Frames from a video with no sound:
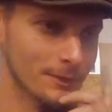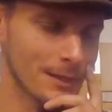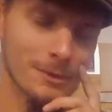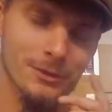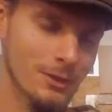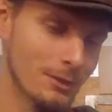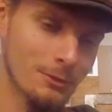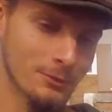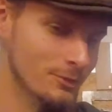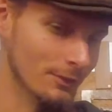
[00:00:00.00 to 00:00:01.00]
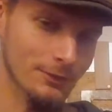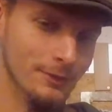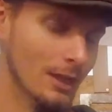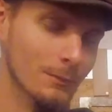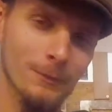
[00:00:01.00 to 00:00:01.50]
able to just
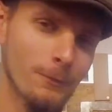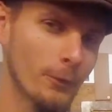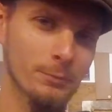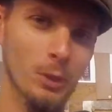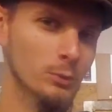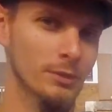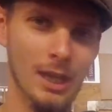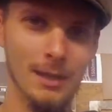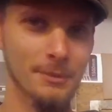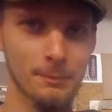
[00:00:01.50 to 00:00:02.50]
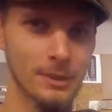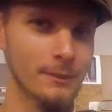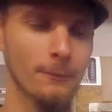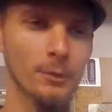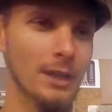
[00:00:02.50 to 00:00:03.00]
start with the first prototypes, build
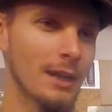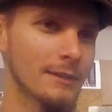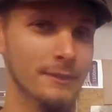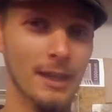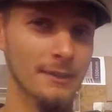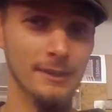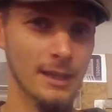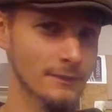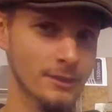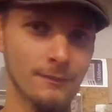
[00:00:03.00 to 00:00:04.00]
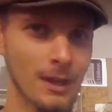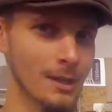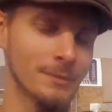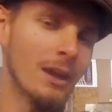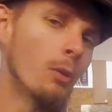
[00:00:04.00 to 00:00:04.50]
the first hi-hat stands, and
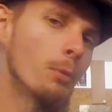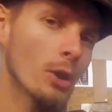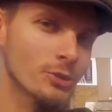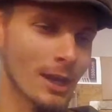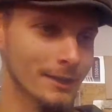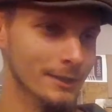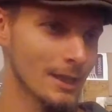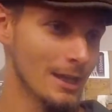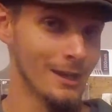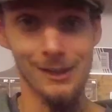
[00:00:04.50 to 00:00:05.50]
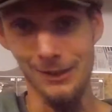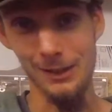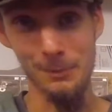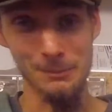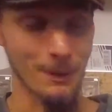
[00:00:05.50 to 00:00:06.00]
develop the whole project a
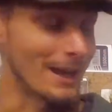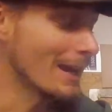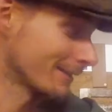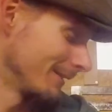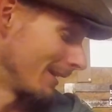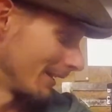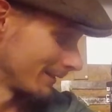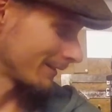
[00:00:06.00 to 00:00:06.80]
little bit by accident.